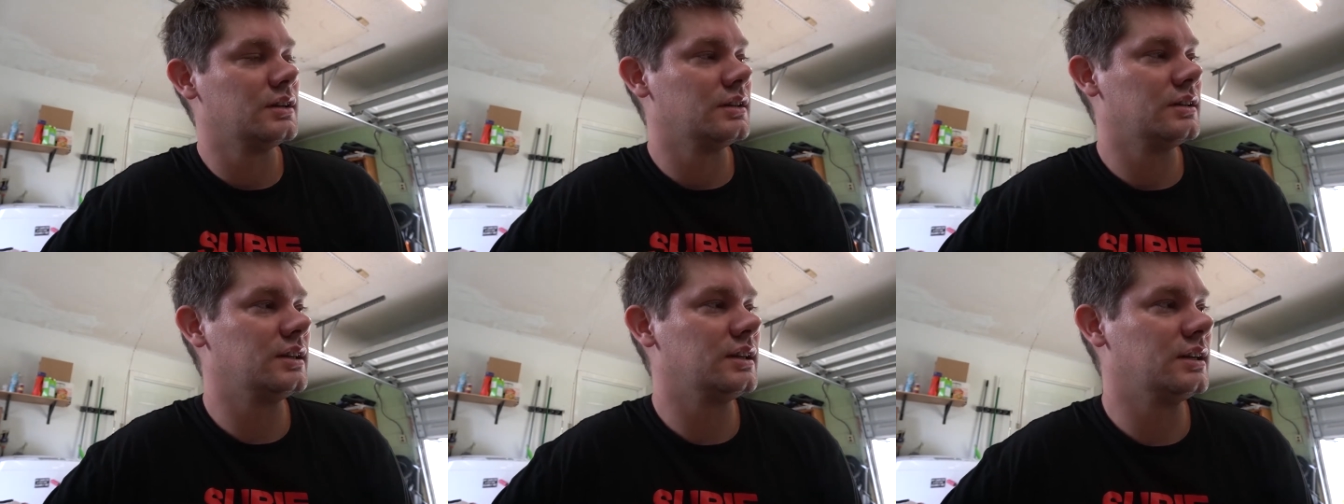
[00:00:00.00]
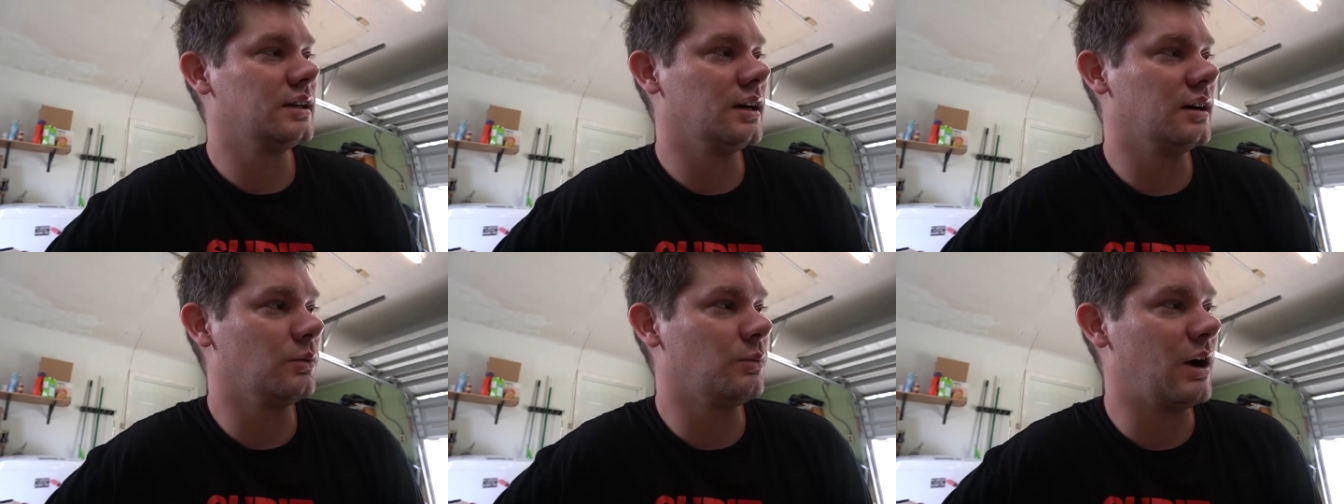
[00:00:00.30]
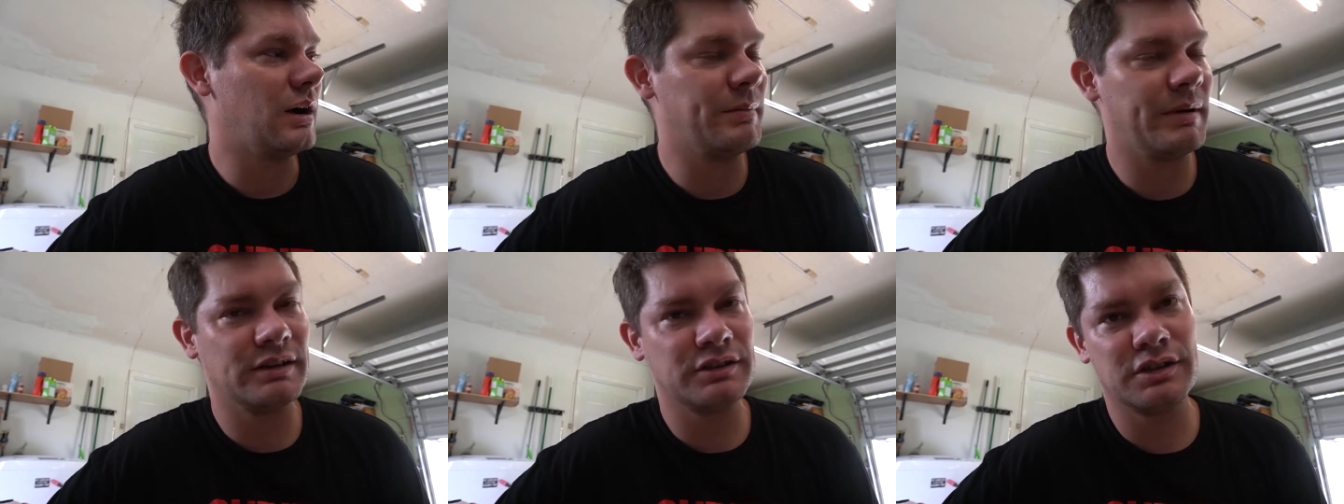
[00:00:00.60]
the uh,
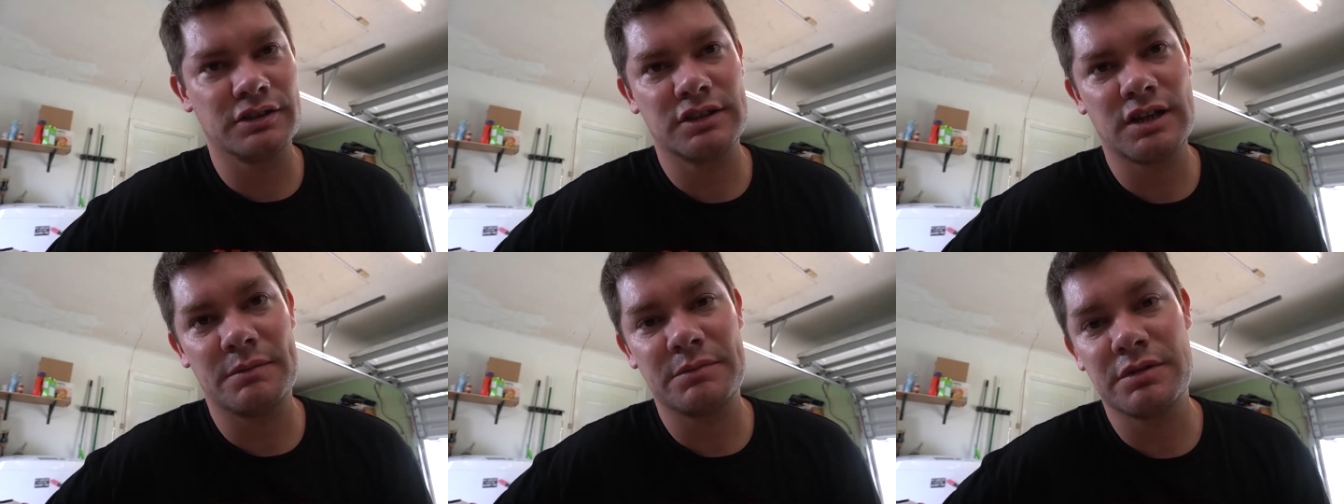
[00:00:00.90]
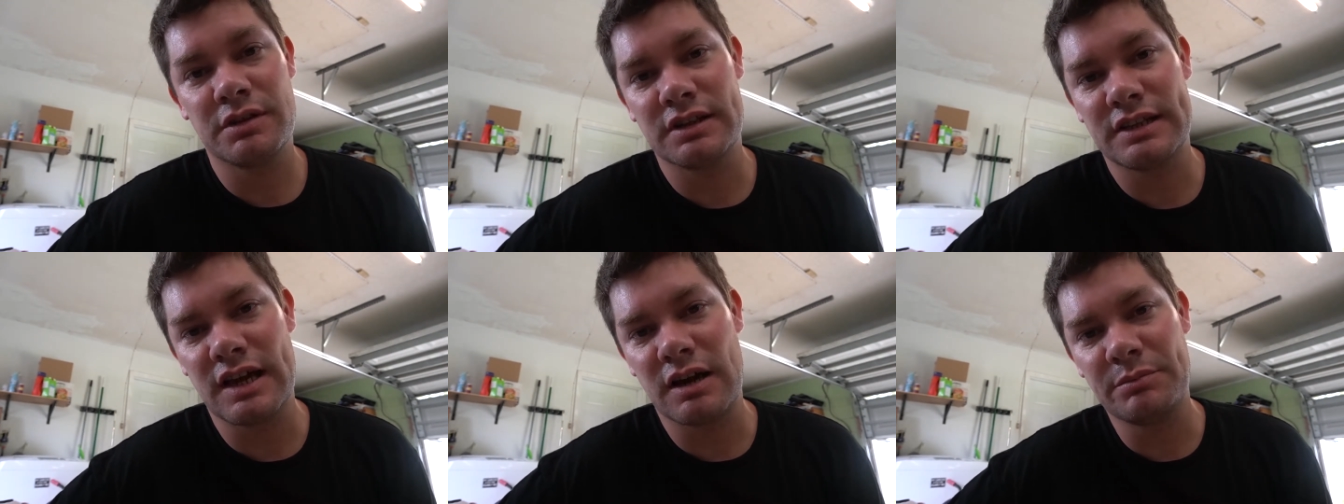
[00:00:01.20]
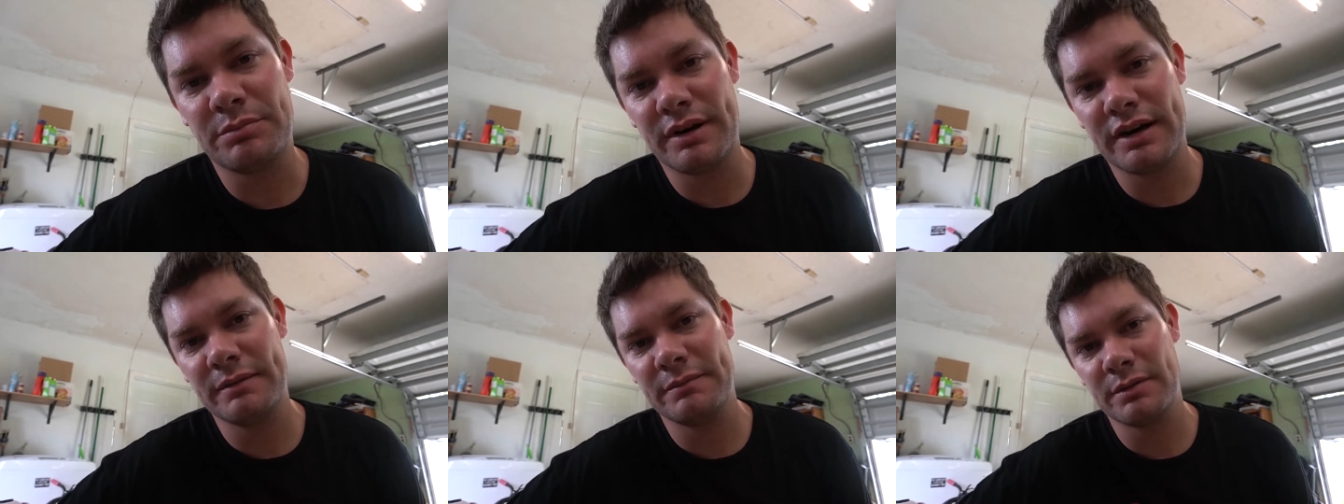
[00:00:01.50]
band's hooked up to the
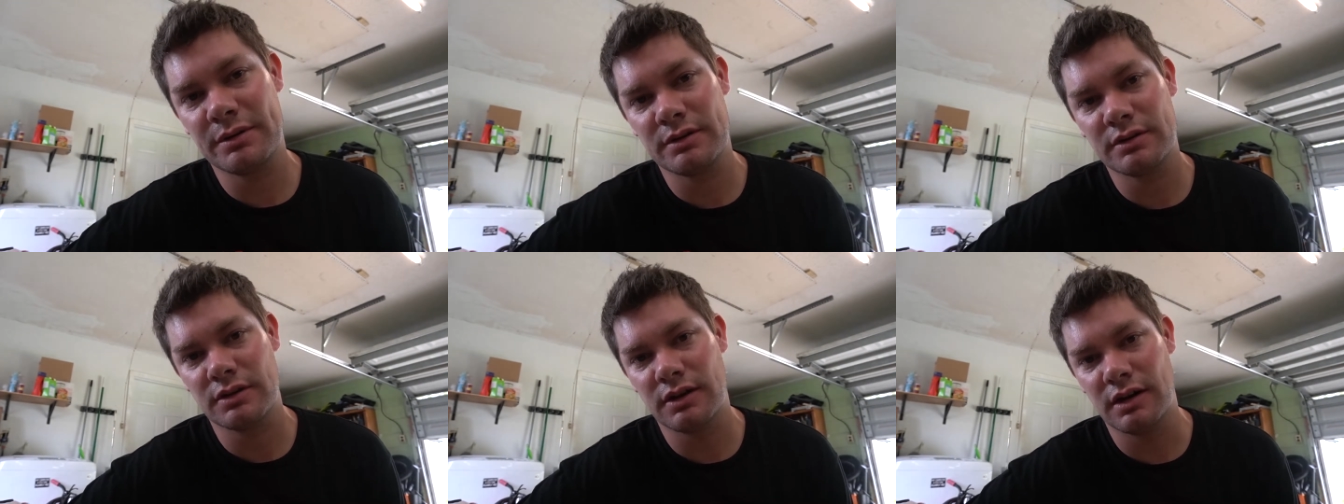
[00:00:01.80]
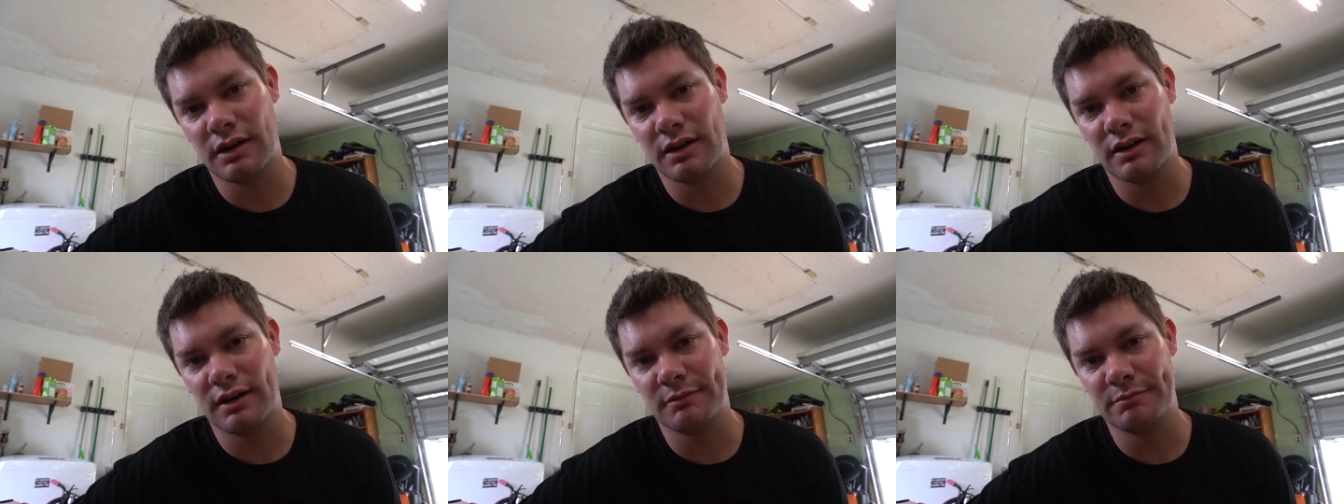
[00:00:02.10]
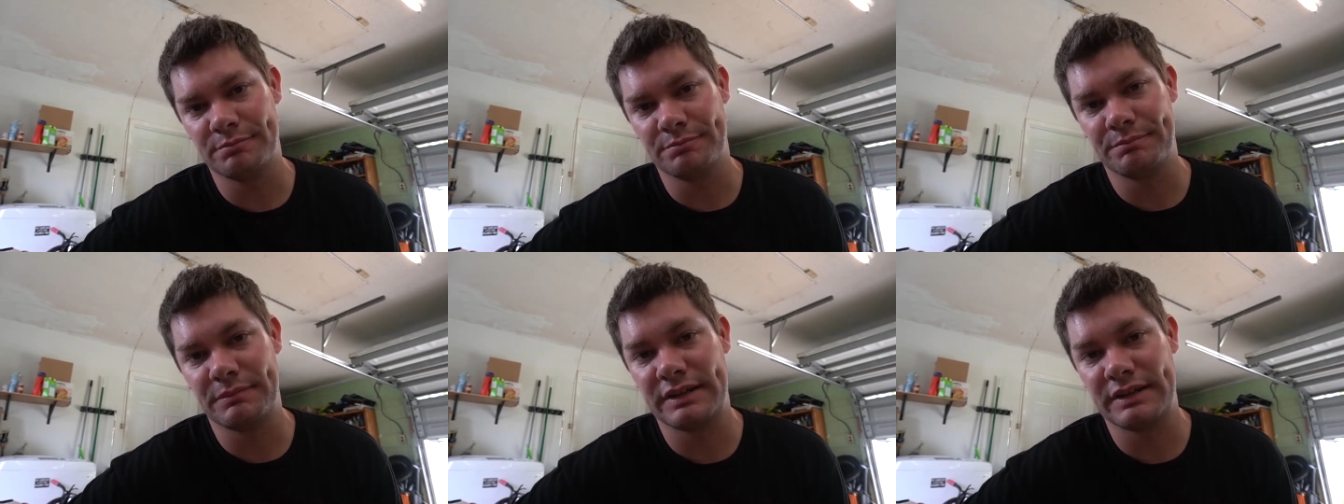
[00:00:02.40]
downpipe, um,